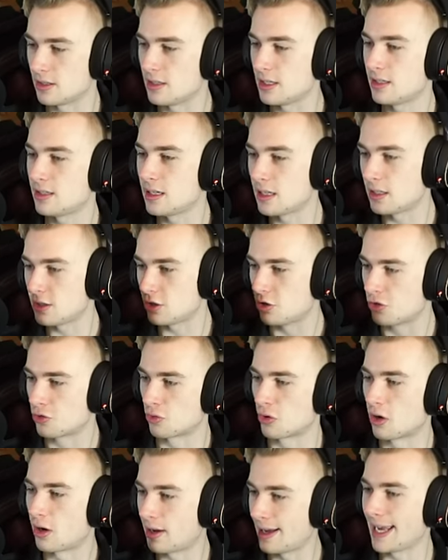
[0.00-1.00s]
this says
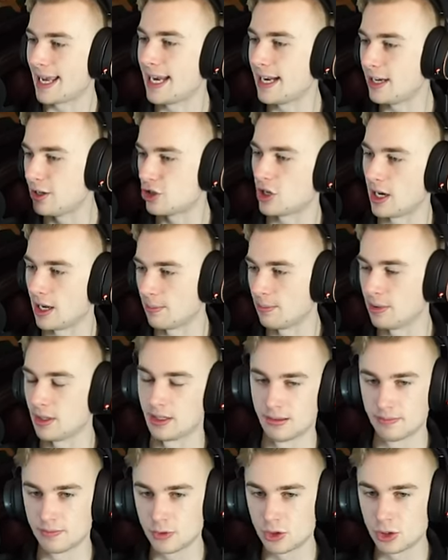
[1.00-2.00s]
draw a
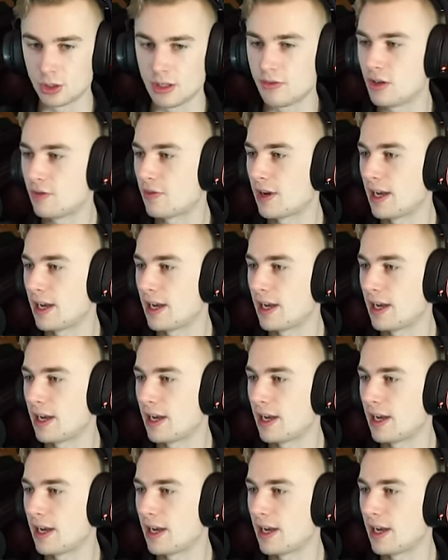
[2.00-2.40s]
champion. So even if